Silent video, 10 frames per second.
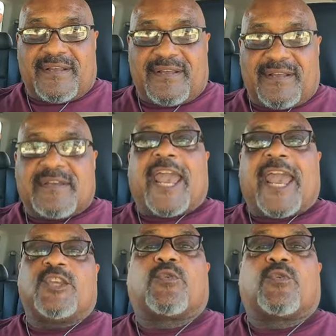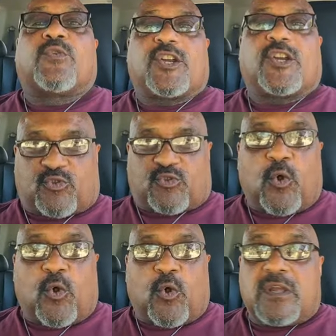and you can
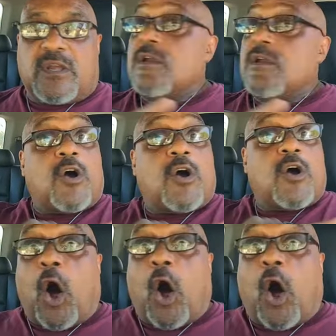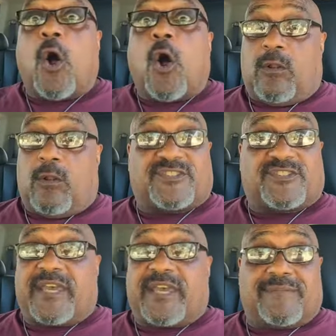control all
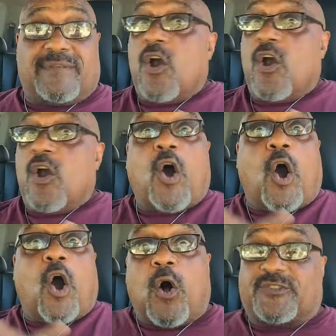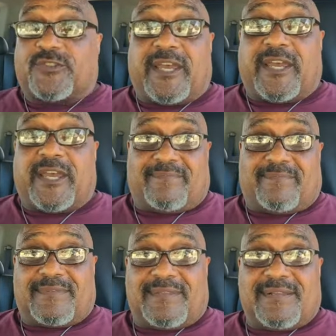sin. All sin.
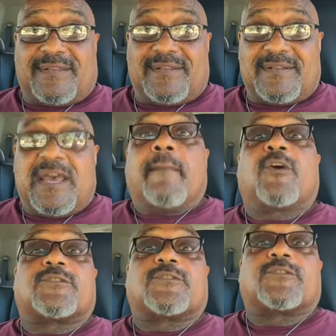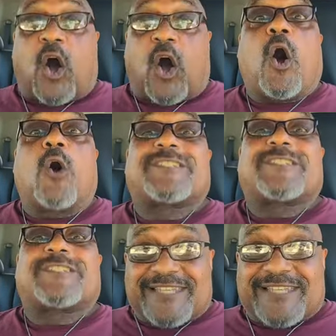Because all
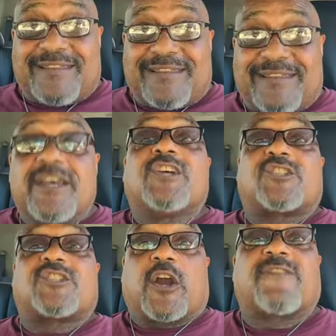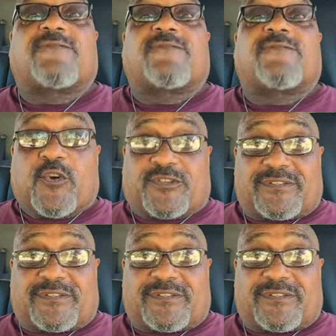sin starts first